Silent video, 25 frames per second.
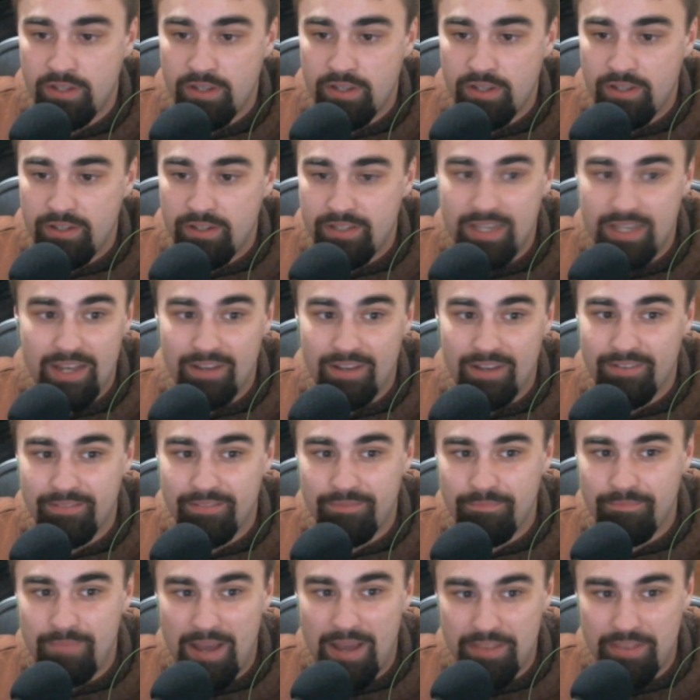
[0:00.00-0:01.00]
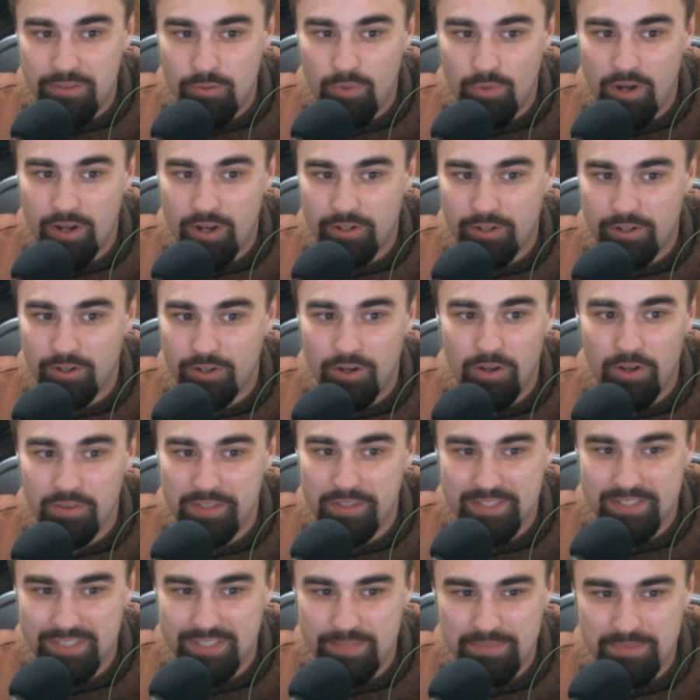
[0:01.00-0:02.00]
yeah, Matthew Walker, all
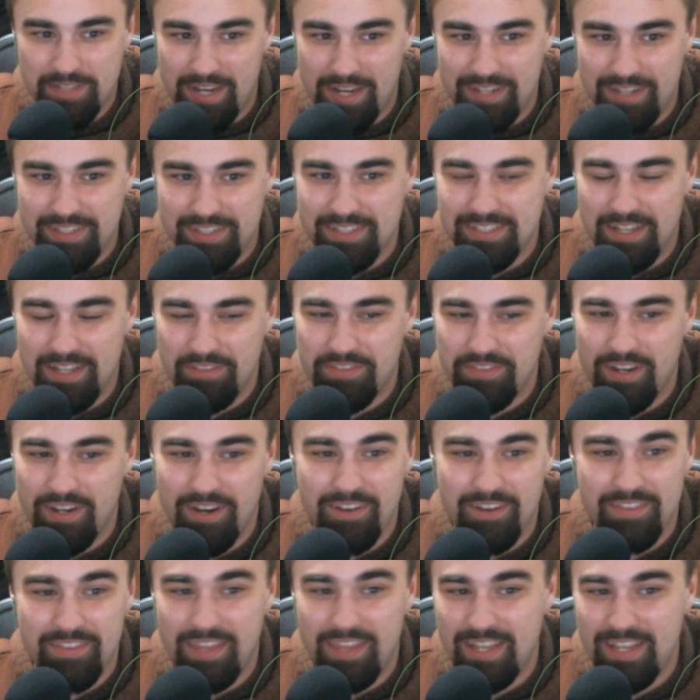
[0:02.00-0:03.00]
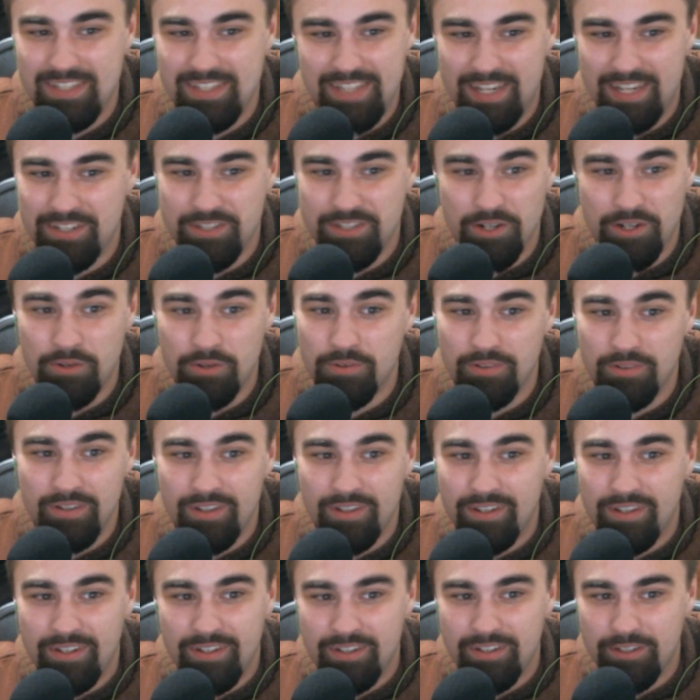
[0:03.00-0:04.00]
the sleep scientists out there, they say don't
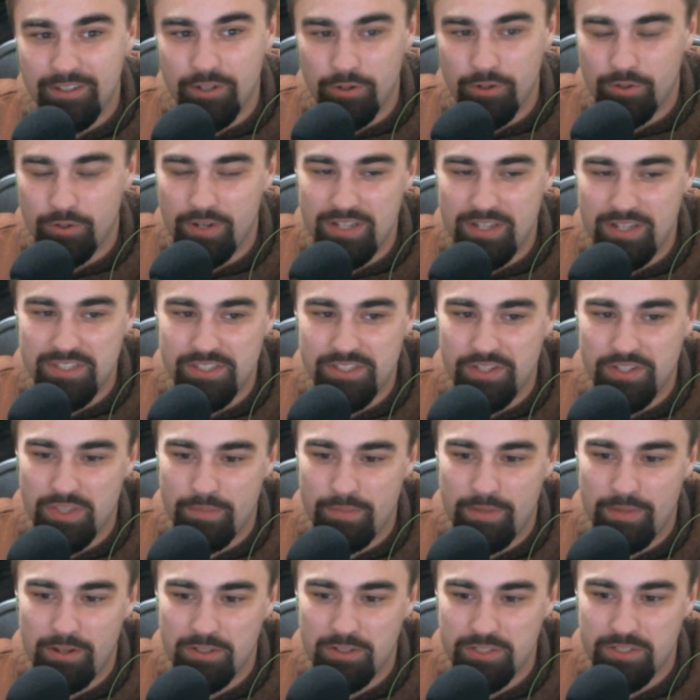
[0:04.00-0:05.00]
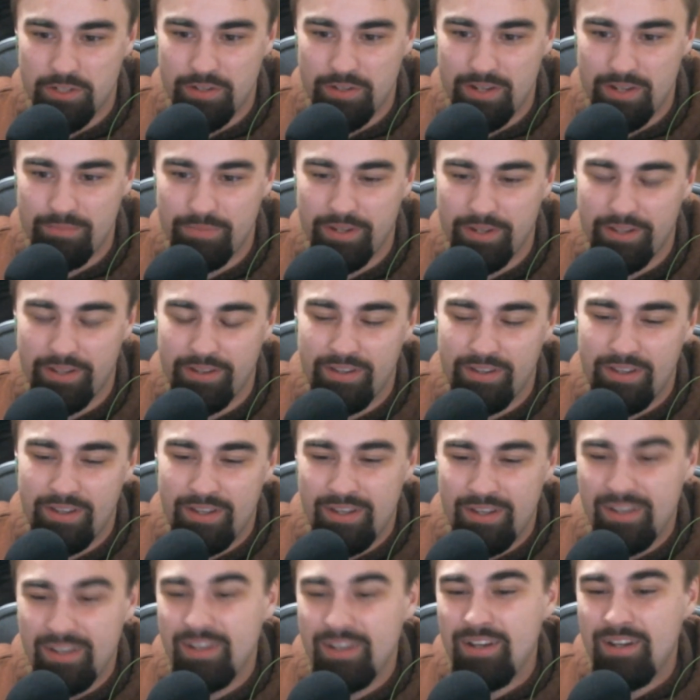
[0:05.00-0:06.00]
go crazy on the melatonin, but
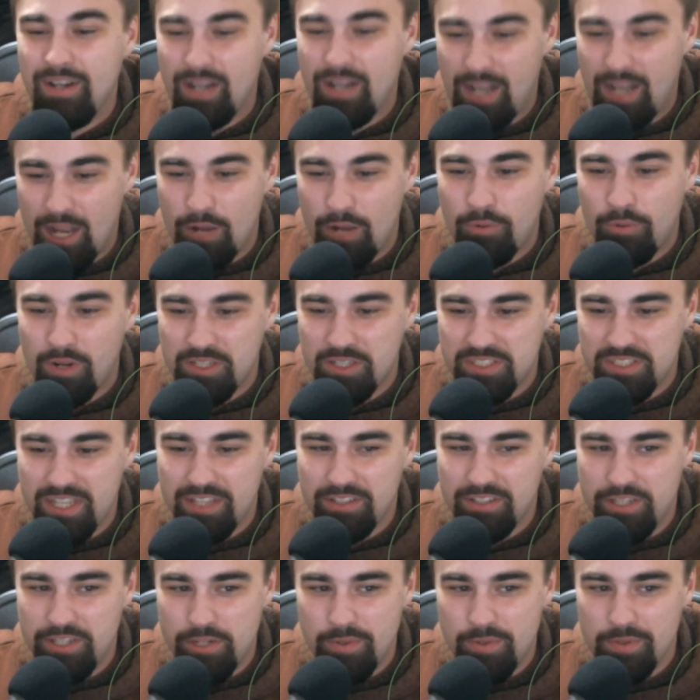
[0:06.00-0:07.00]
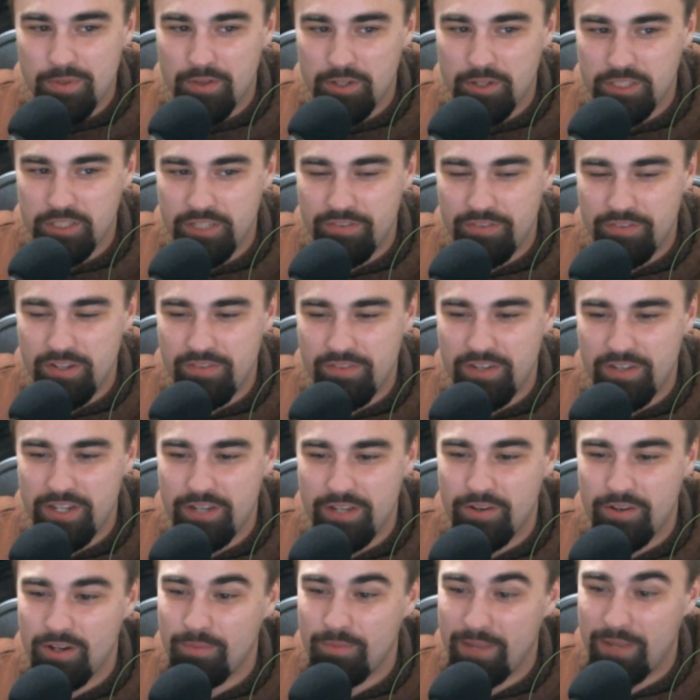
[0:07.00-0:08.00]
I watched that Leo and Longevity
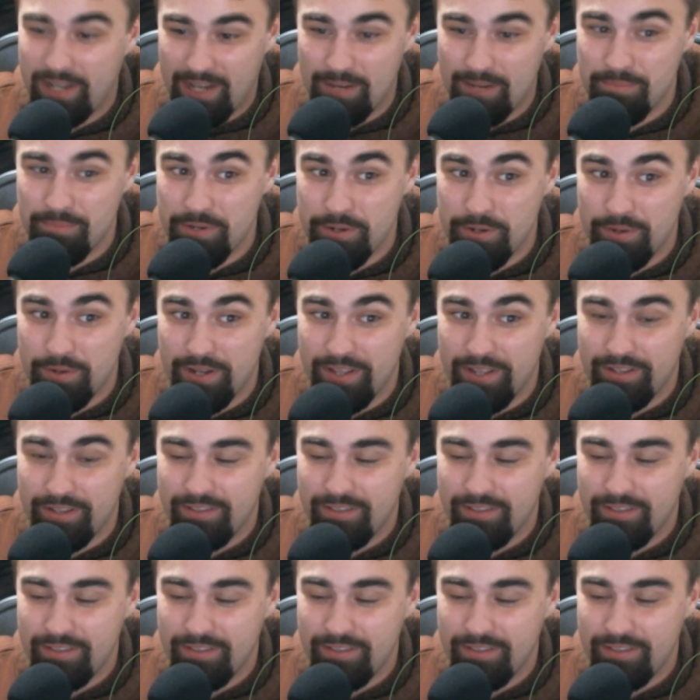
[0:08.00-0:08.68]
video, and I'm like, I'm doing it.